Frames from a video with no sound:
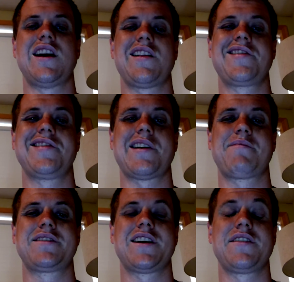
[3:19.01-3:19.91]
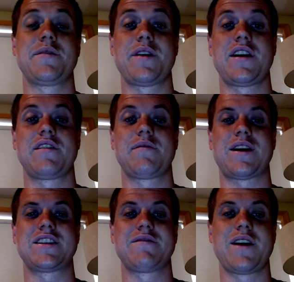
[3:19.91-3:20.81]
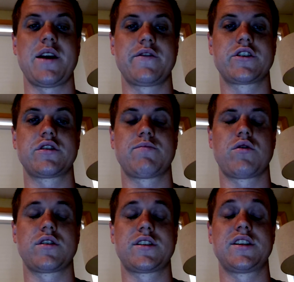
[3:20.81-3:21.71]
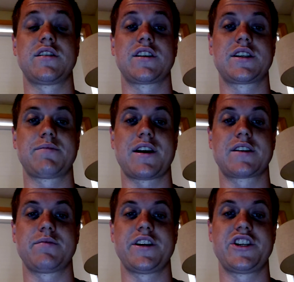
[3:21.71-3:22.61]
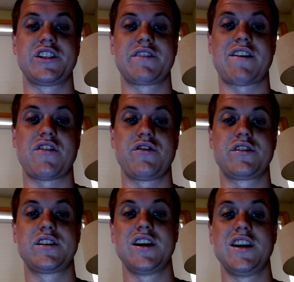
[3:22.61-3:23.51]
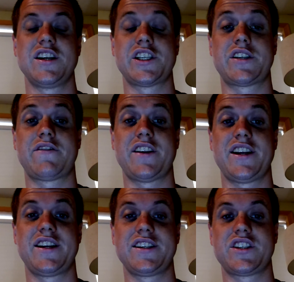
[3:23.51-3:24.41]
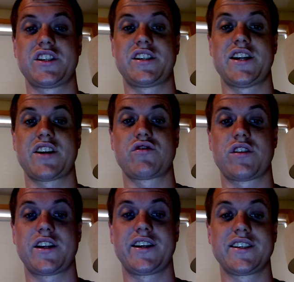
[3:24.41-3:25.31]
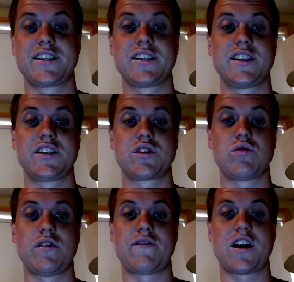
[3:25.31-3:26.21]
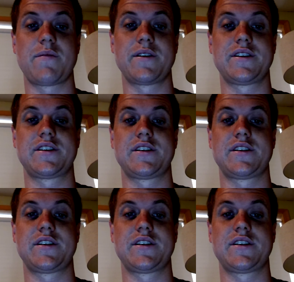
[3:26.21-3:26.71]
their in-depth on the positive behaviors to sports, and their explanations of how those just fit in as just natural things in the school environment,